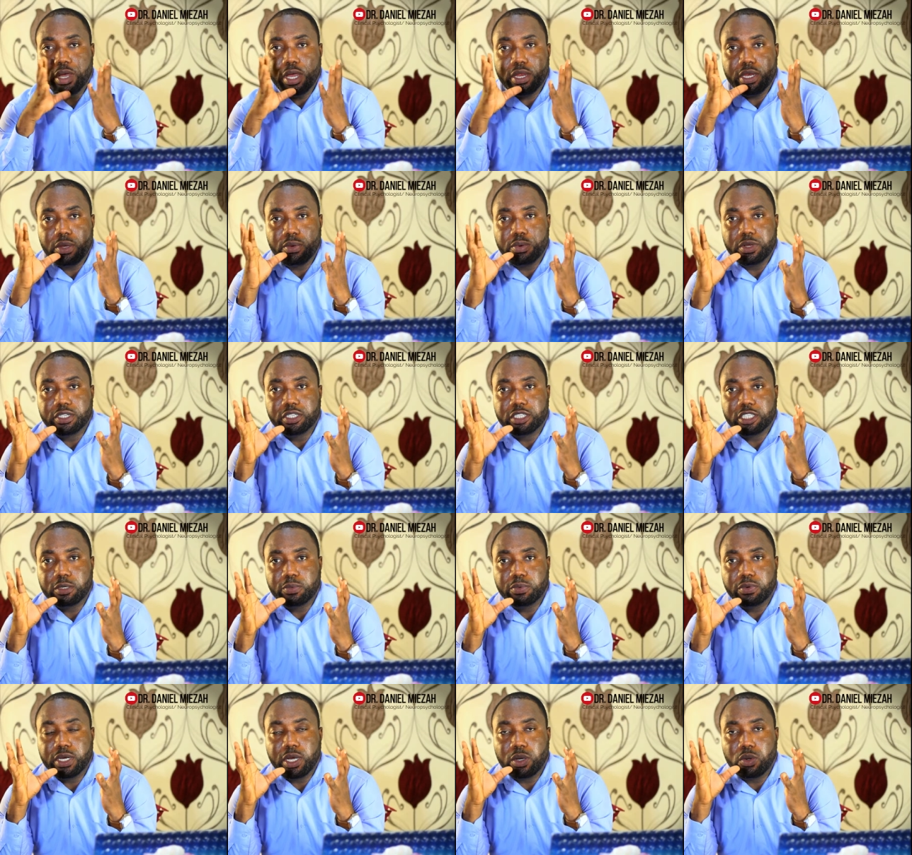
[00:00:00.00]
you are in a
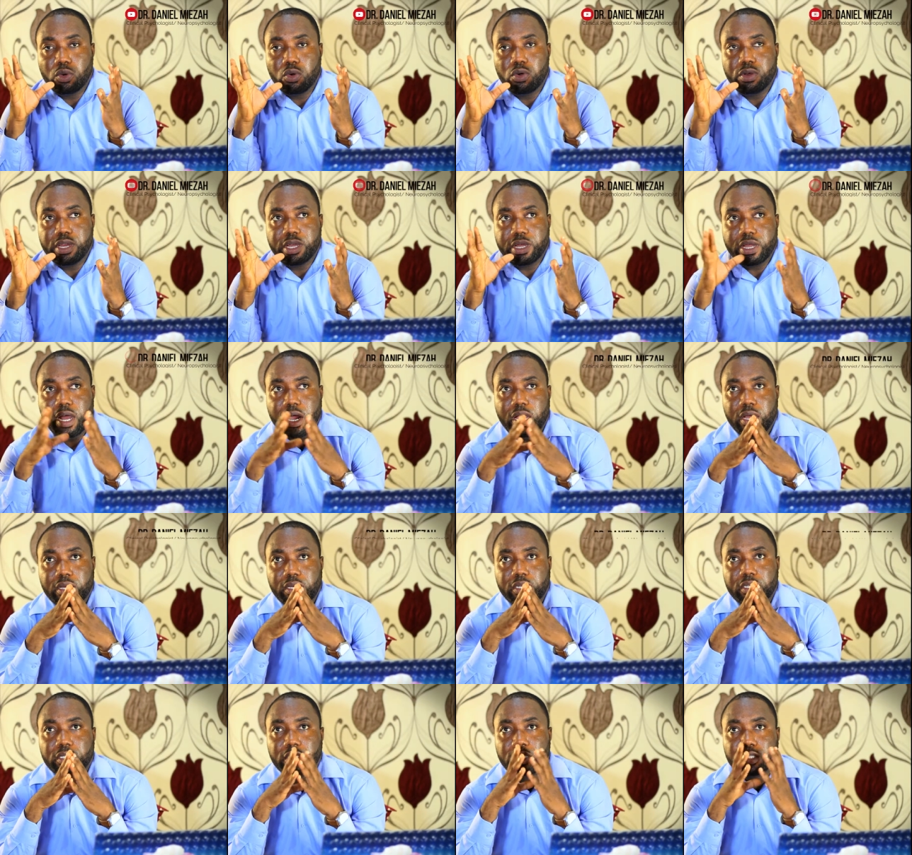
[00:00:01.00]
relationship with a gold digger,
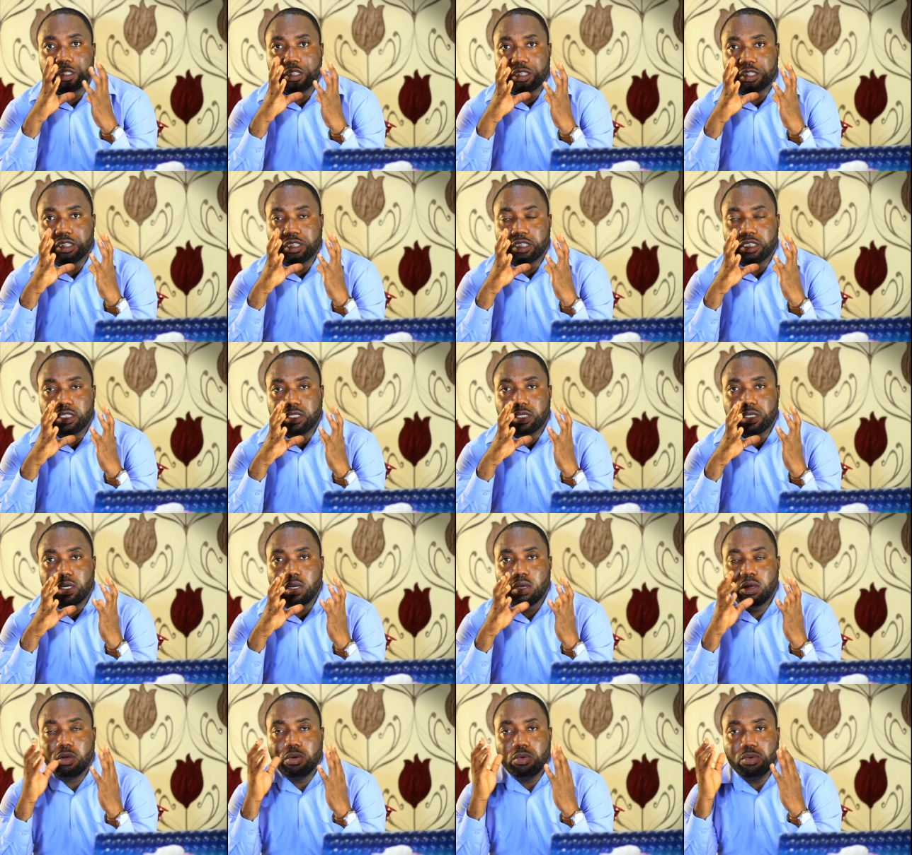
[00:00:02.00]
she
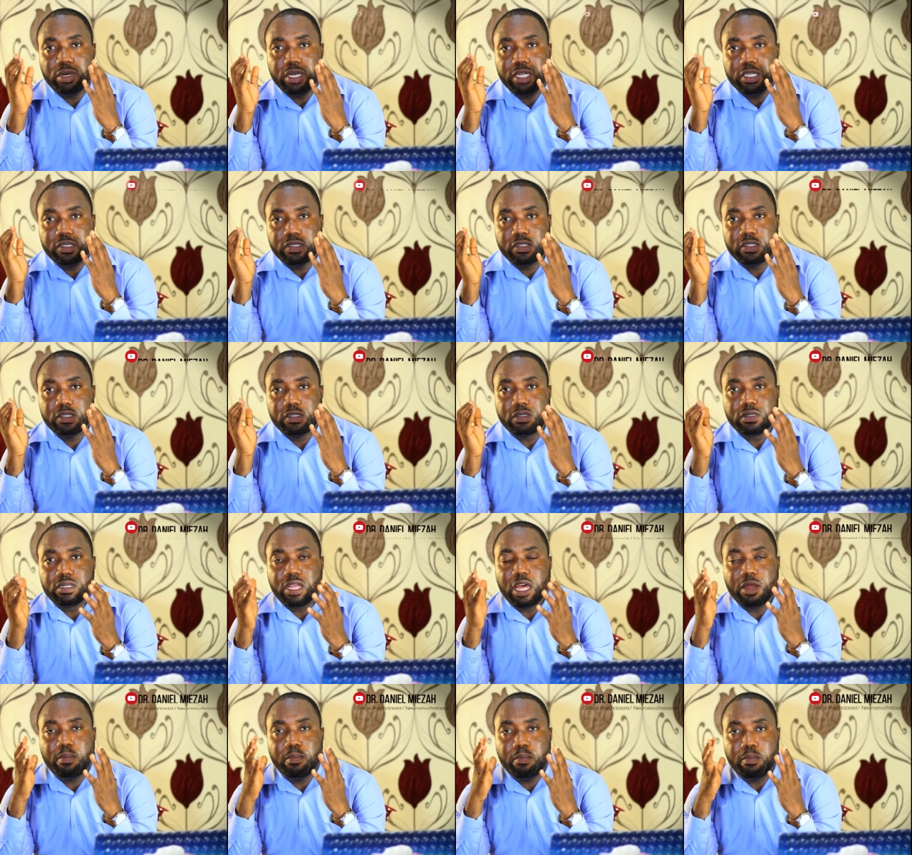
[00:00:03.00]
would insist
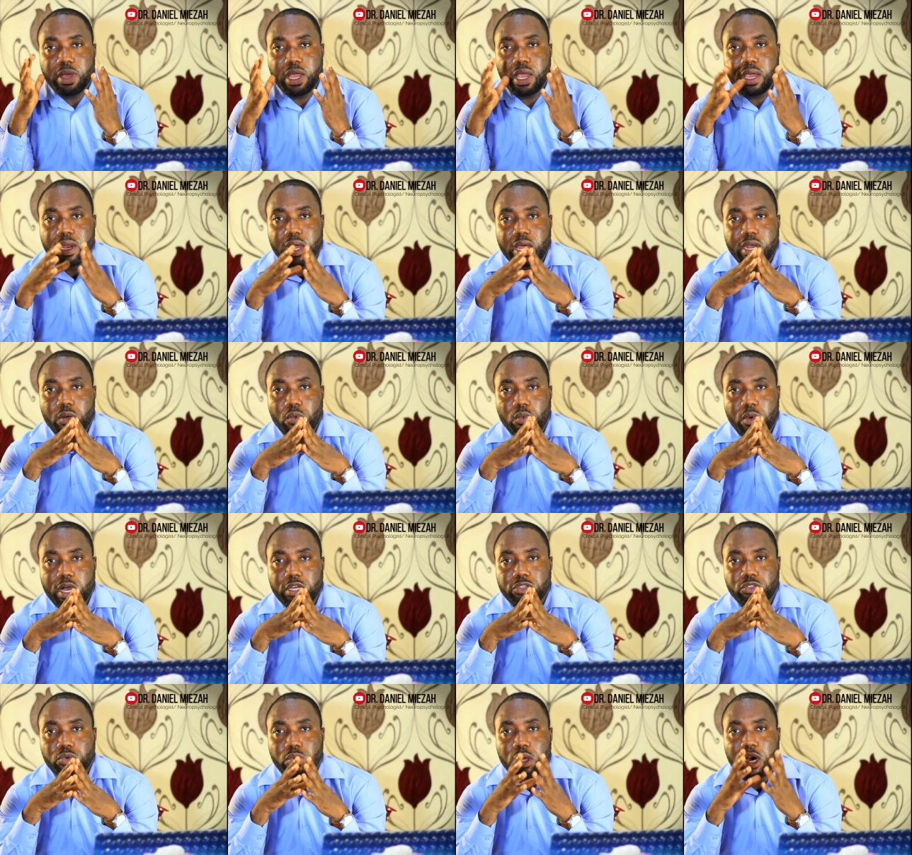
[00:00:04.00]
that men are the
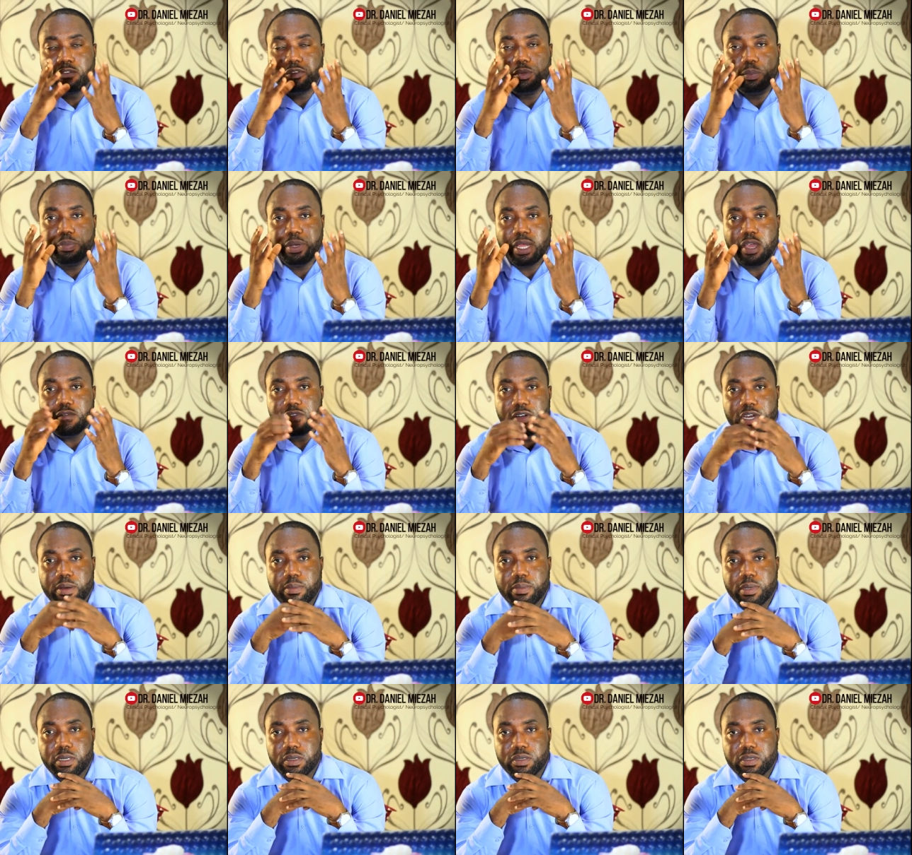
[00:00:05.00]
ones who have to pay for the
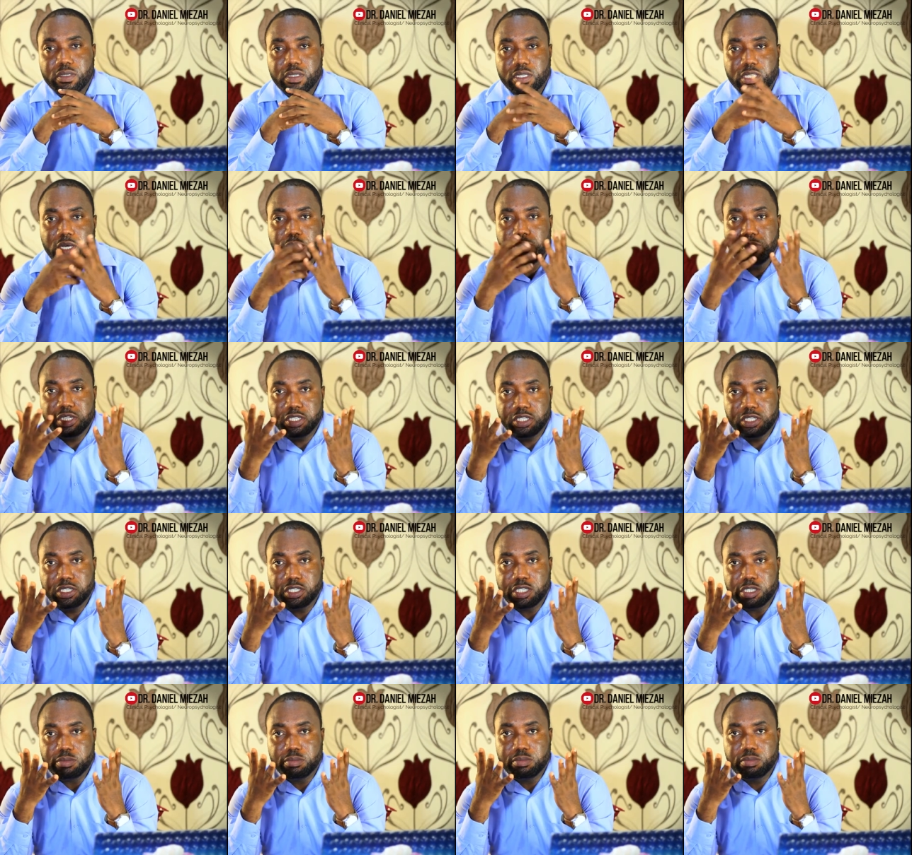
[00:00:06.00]
bills in a
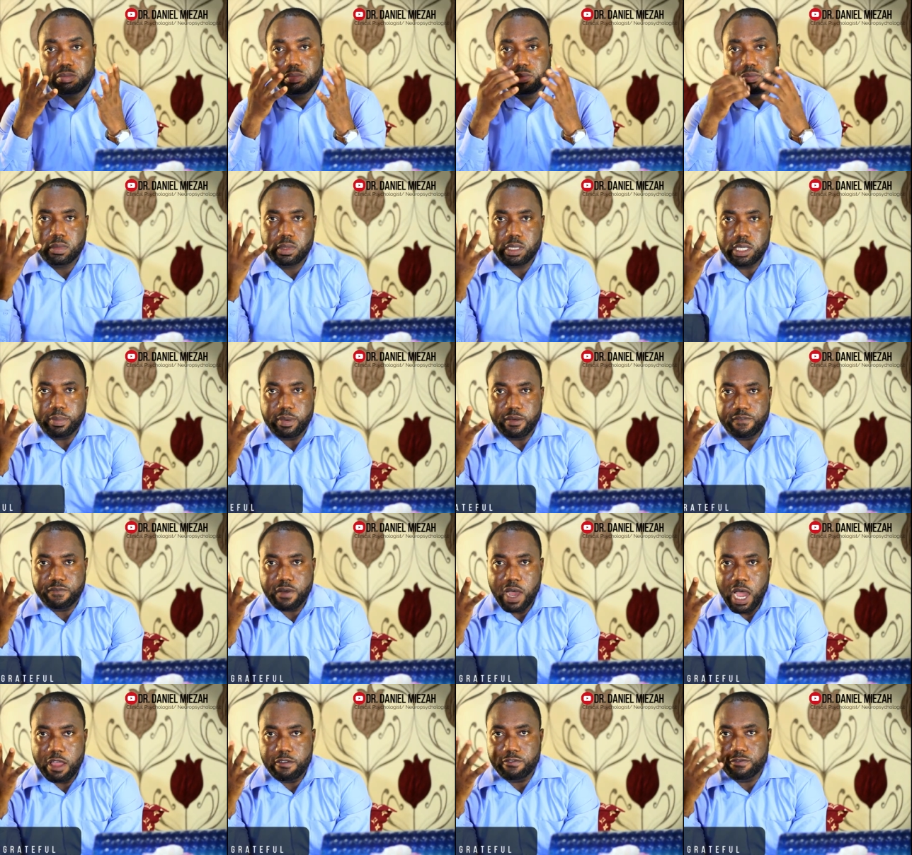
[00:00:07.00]
relationship. Number
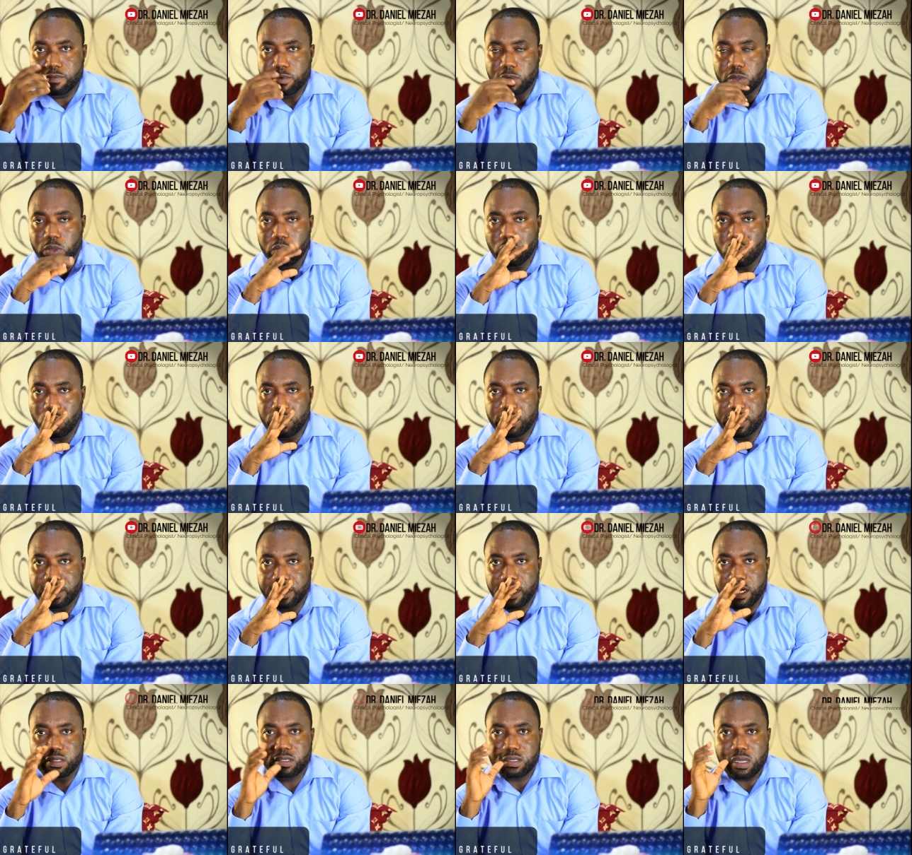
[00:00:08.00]
five, gold
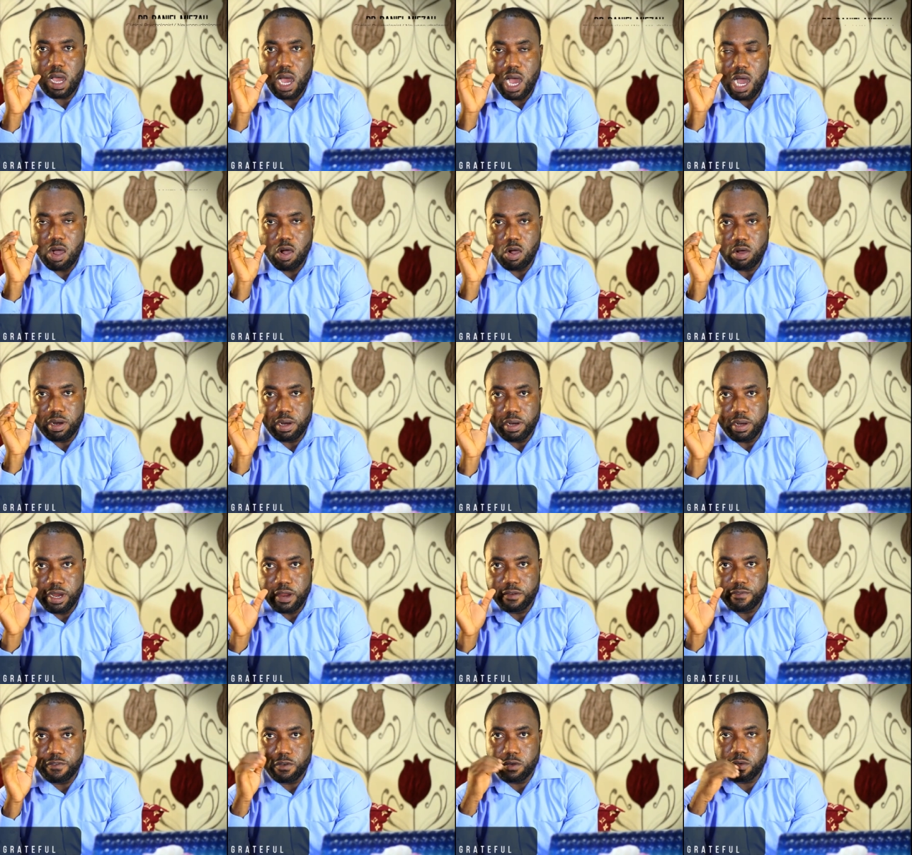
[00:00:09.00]
diggers are
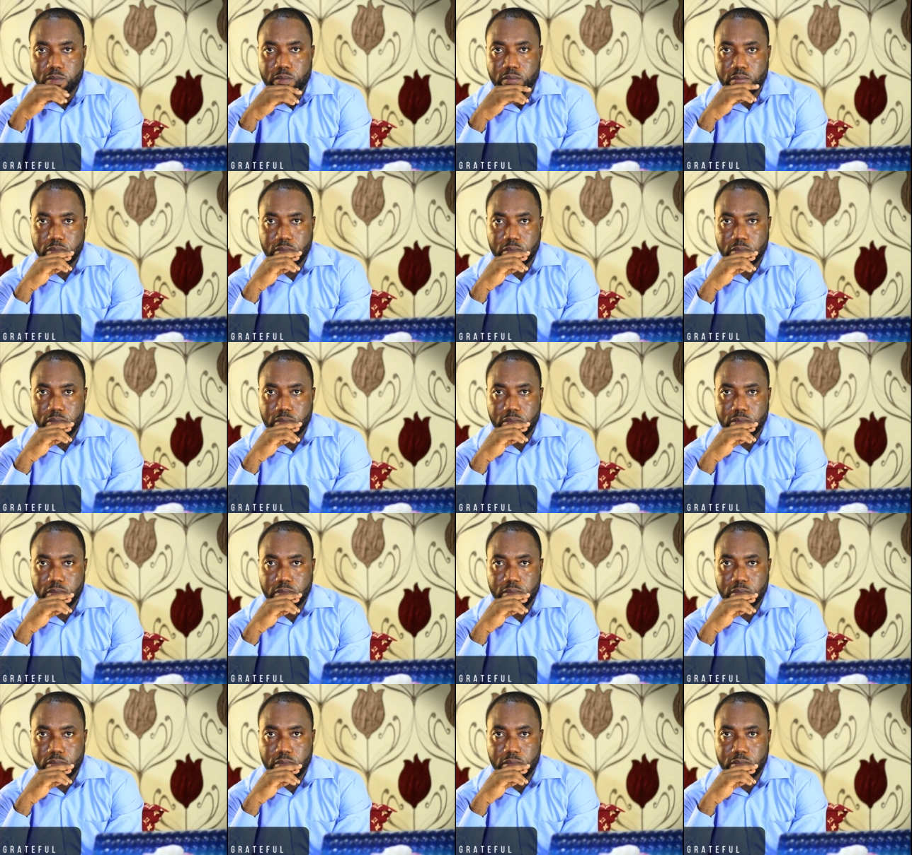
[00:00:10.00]
ungrateful.